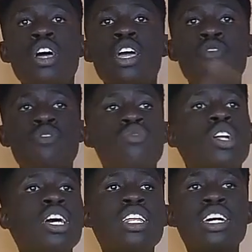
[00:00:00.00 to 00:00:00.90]
If you've got
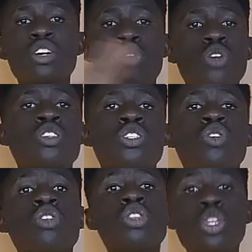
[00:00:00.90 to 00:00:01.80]
any other queries,
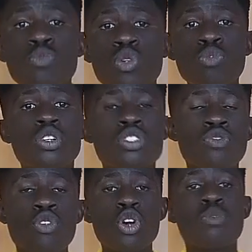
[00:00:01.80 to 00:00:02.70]
go to the Buildbox
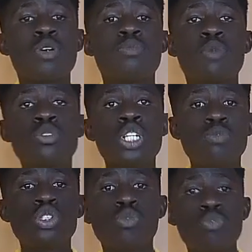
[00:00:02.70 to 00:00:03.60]
forum at w
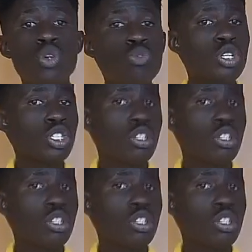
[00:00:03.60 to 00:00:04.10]
w w dot buildbox dot